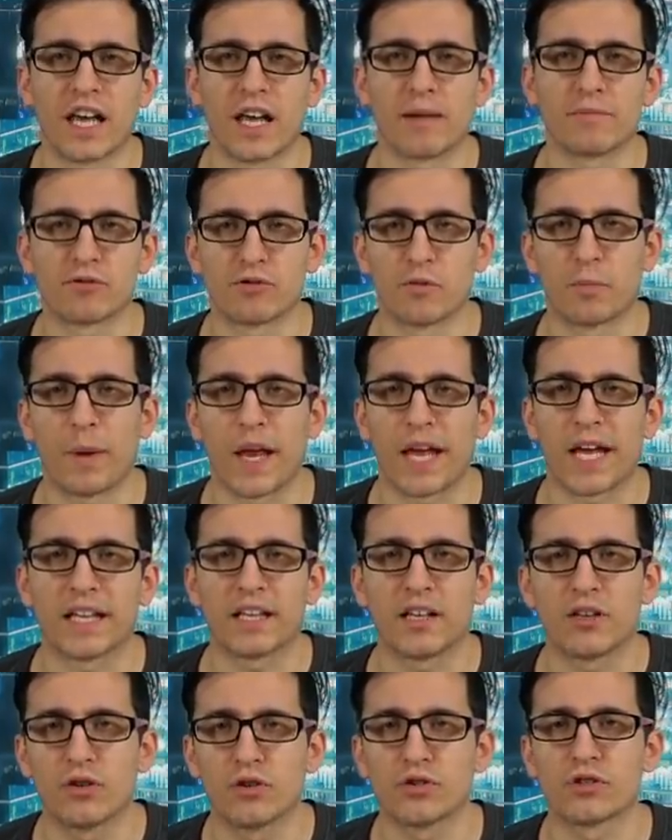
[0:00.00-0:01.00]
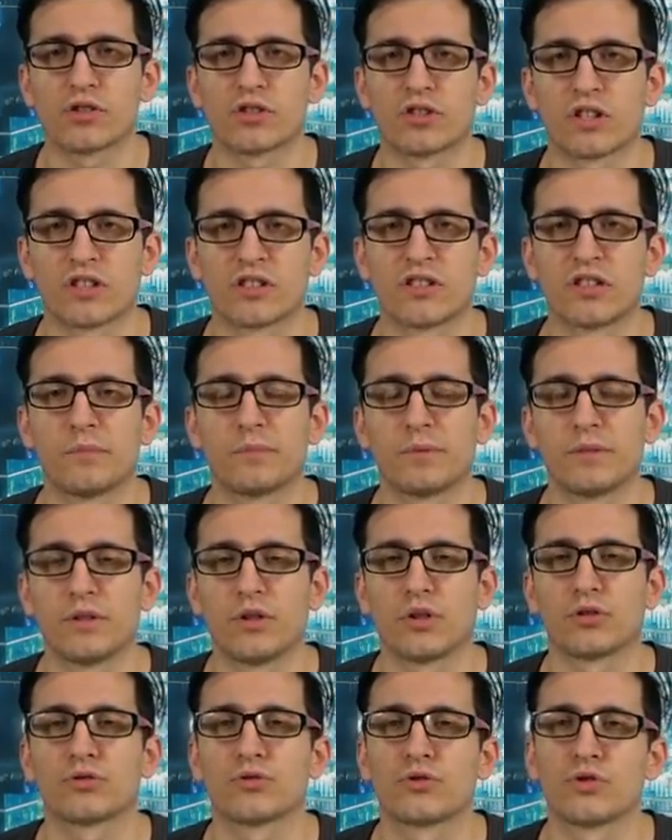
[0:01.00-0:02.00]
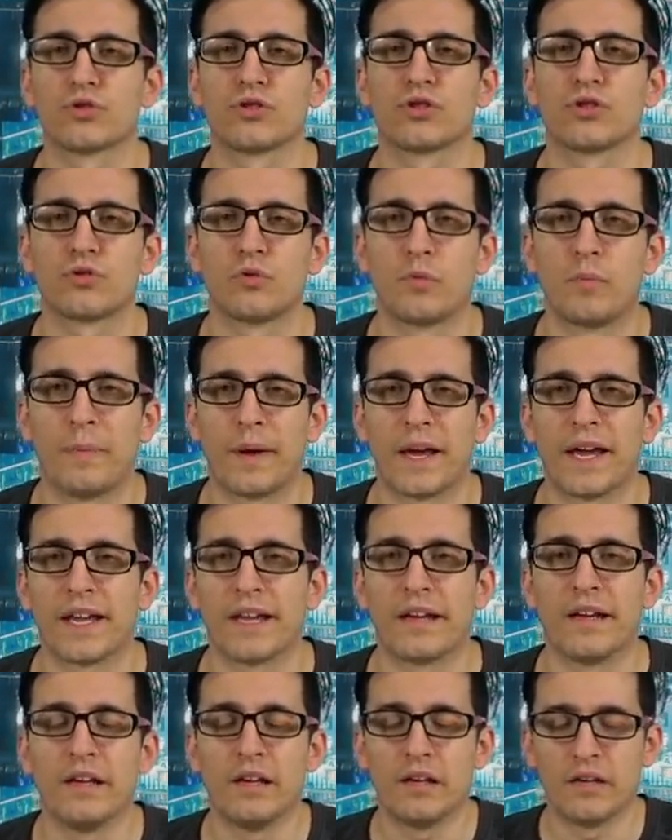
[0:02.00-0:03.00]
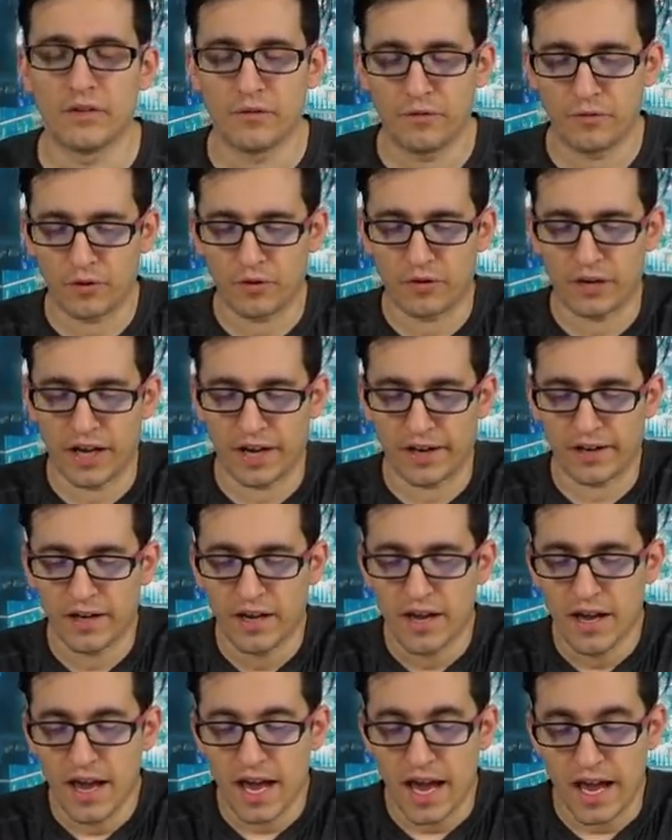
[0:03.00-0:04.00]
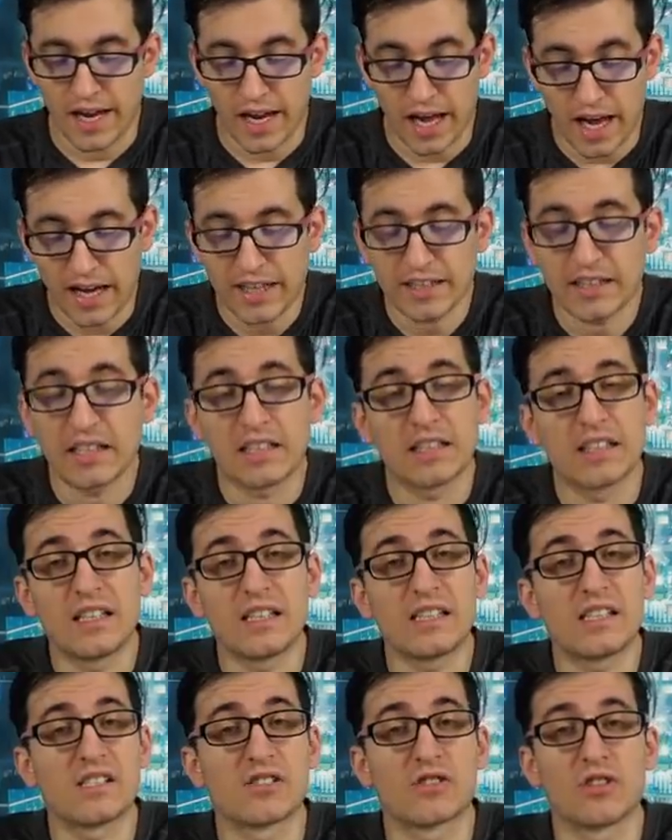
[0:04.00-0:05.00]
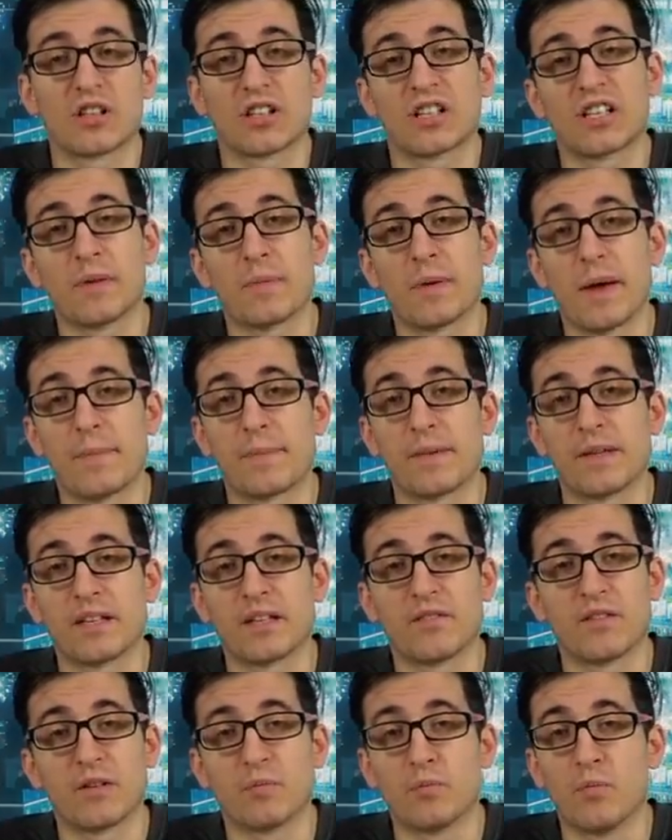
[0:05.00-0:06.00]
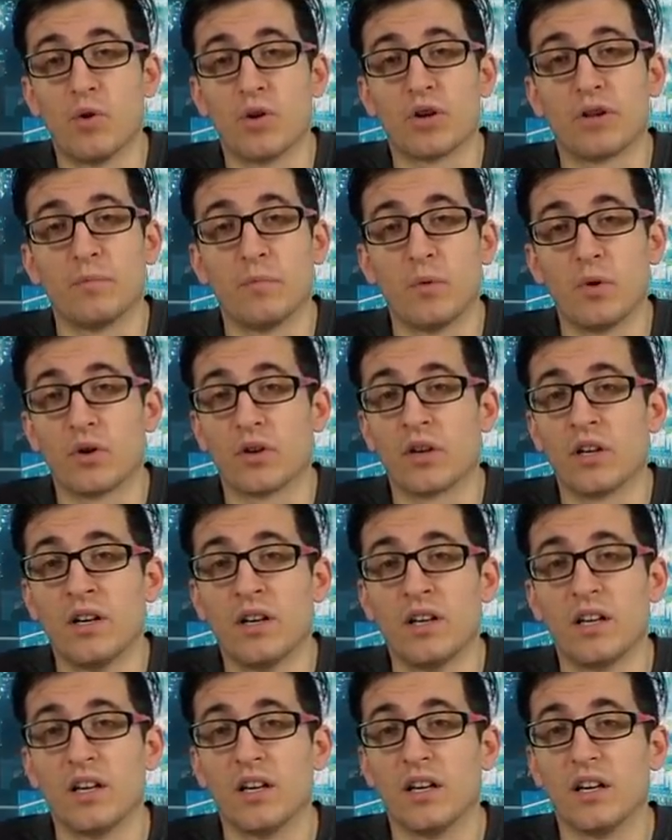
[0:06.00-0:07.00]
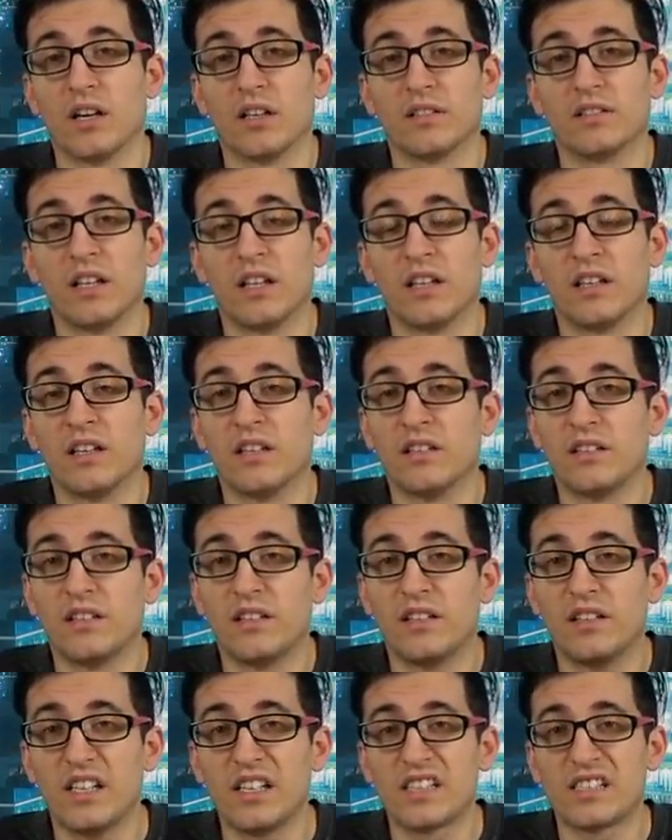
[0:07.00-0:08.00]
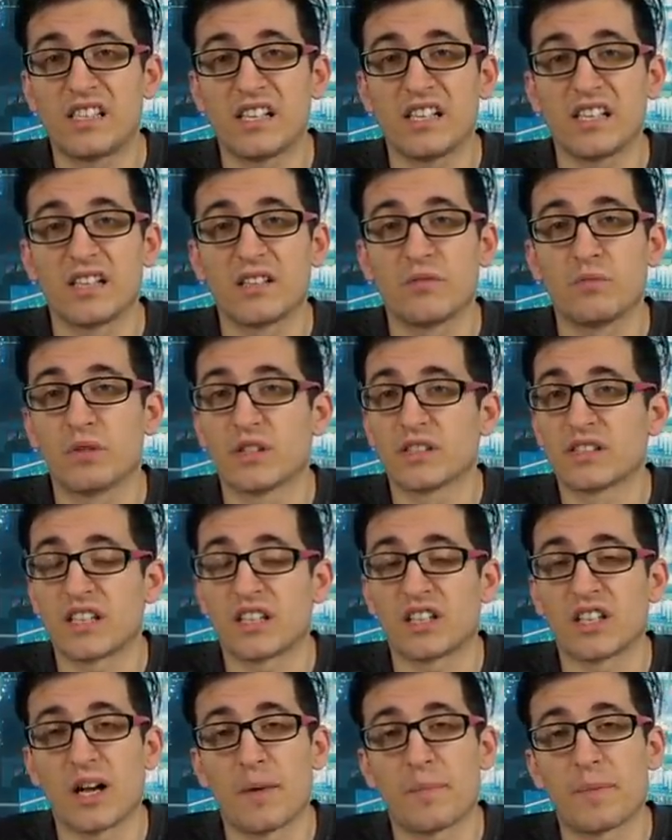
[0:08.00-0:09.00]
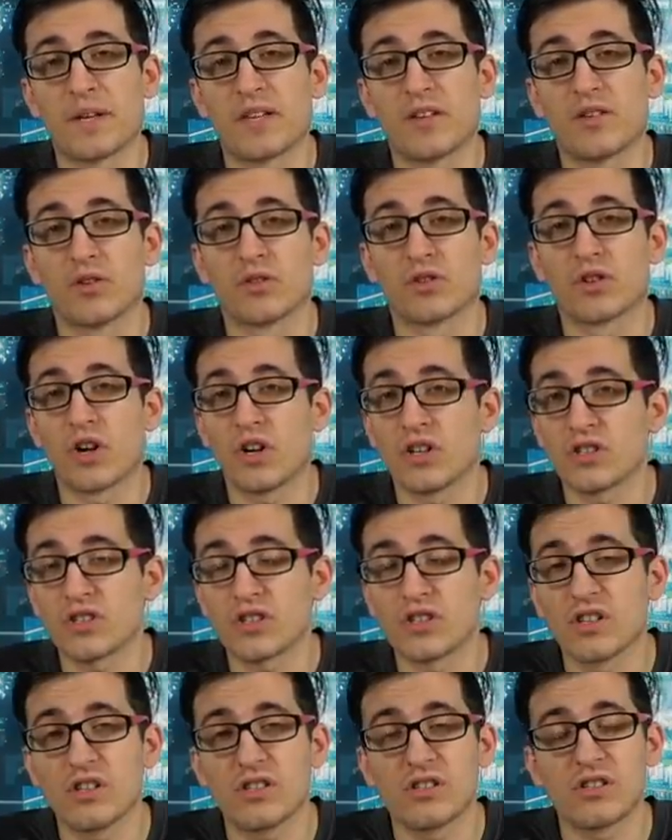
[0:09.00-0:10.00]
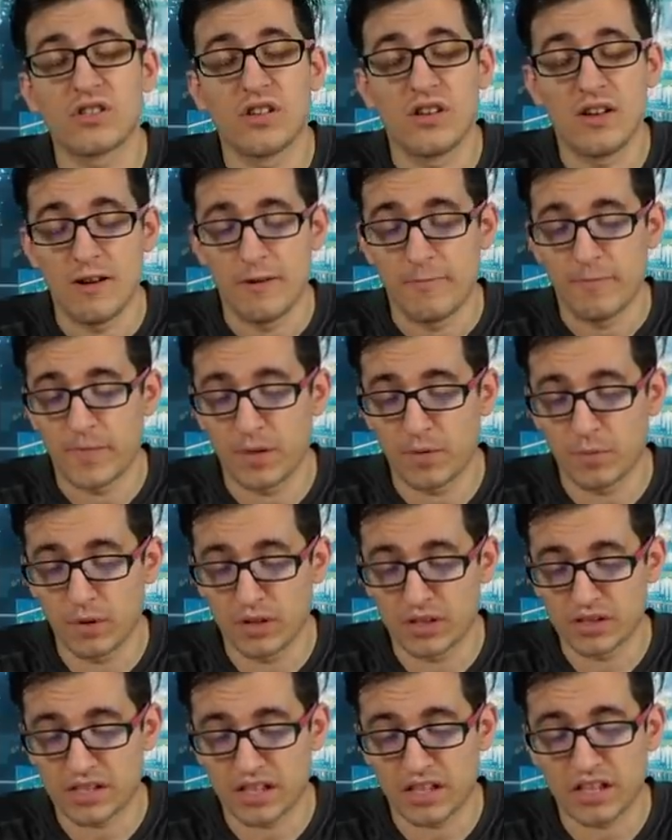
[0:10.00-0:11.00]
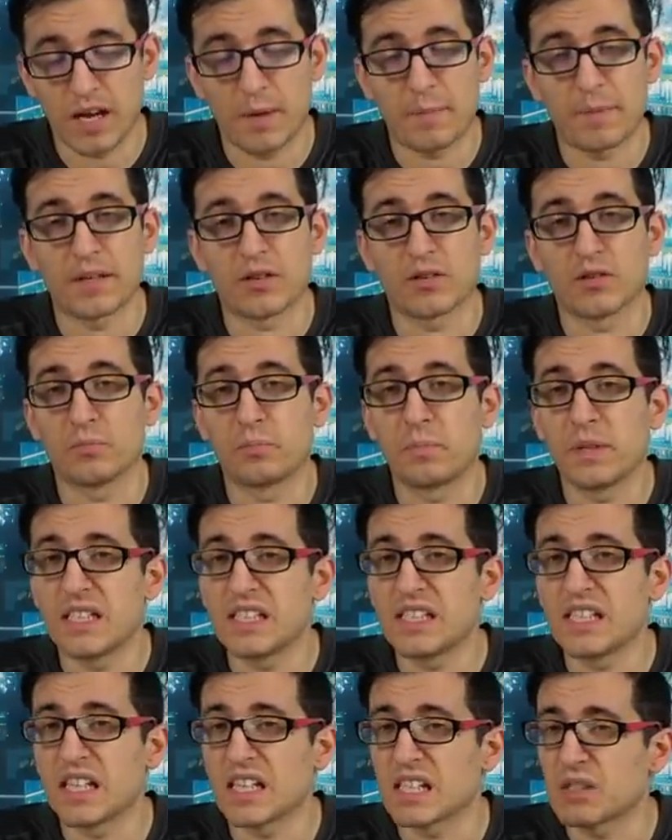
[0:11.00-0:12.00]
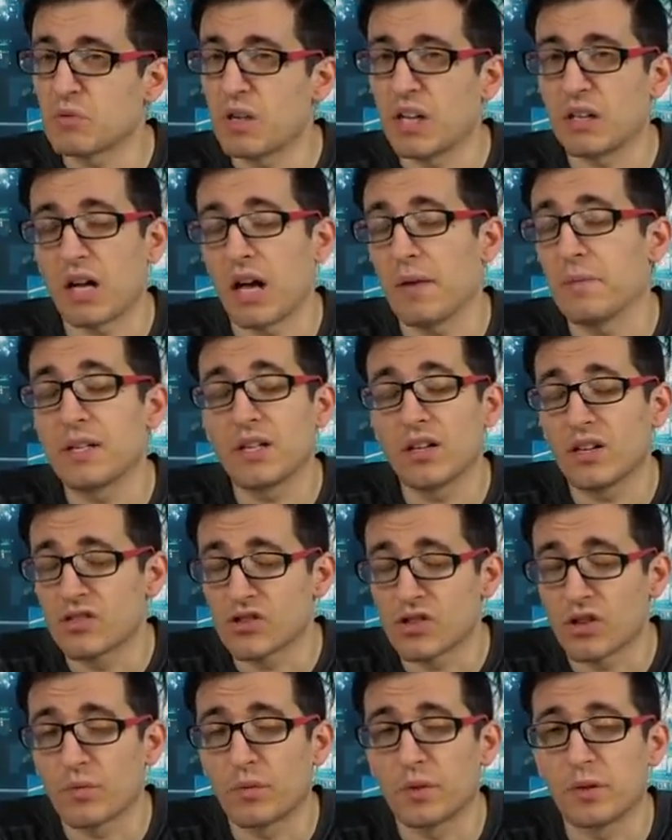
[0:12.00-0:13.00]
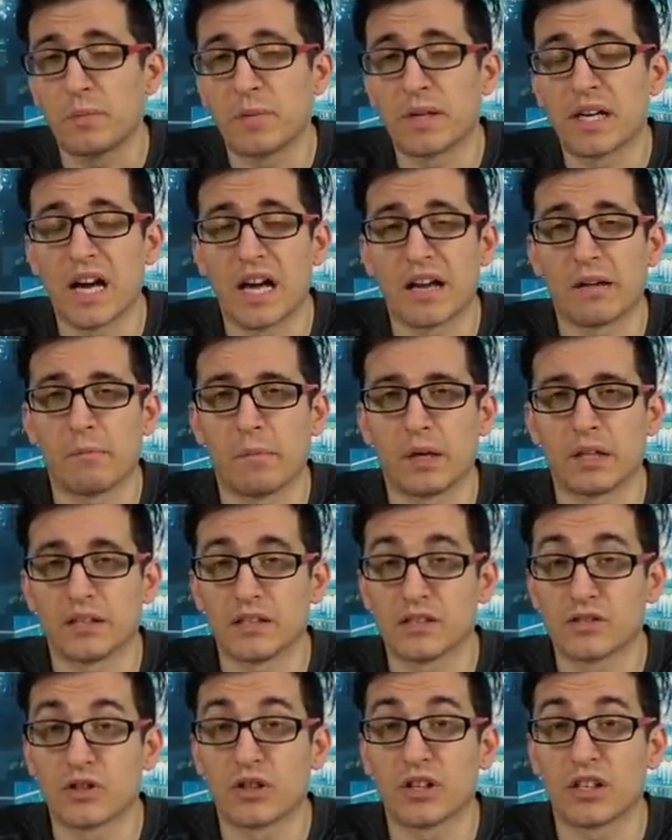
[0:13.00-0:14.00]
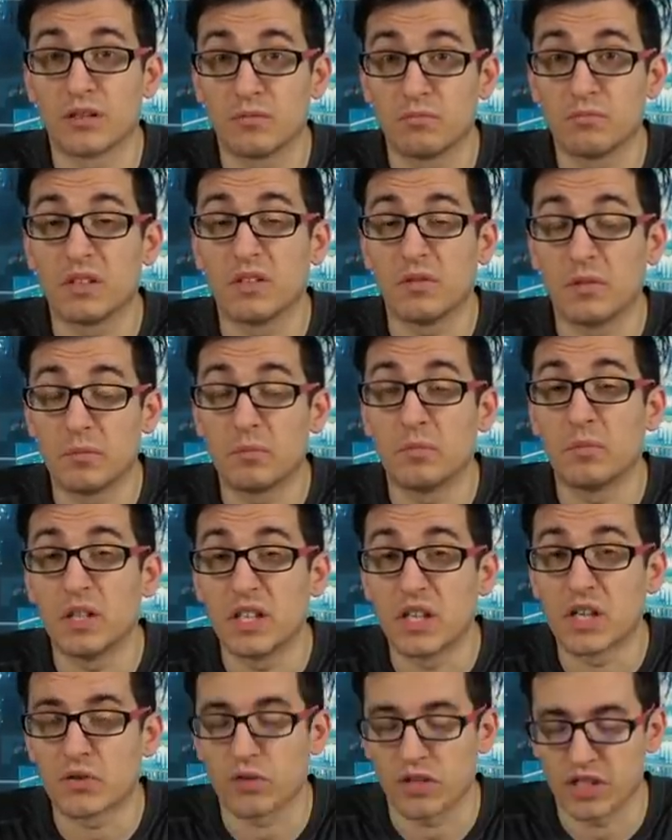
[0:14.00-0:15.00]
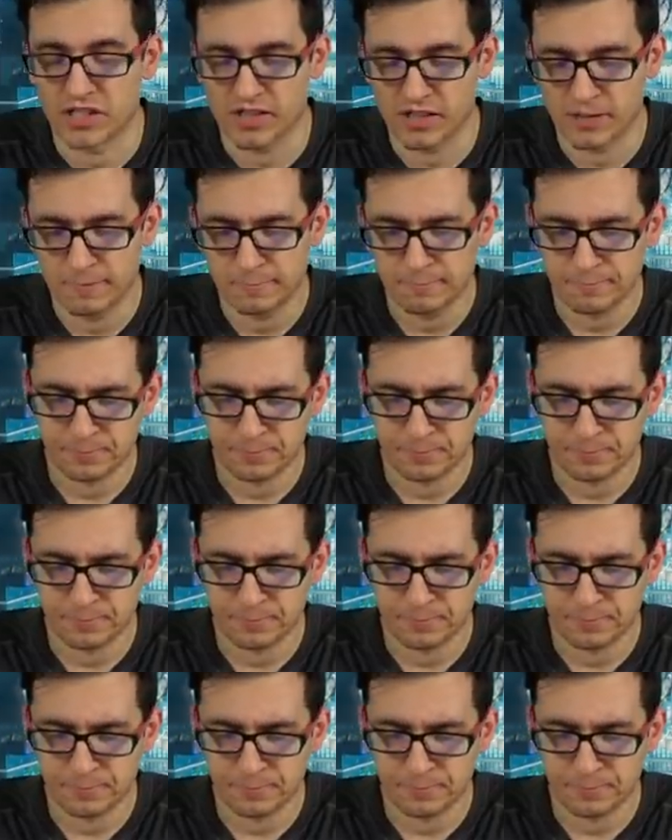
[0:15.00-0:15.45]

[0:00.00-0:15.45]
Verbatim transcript: games to play. The users are simply not choosing to pay for that. And I think this is gonna keep happening even more and more. Uh, this thing will start happening on consoles. And will start happening on PC as well. I mean, it's already begun, but it's gonna even increase.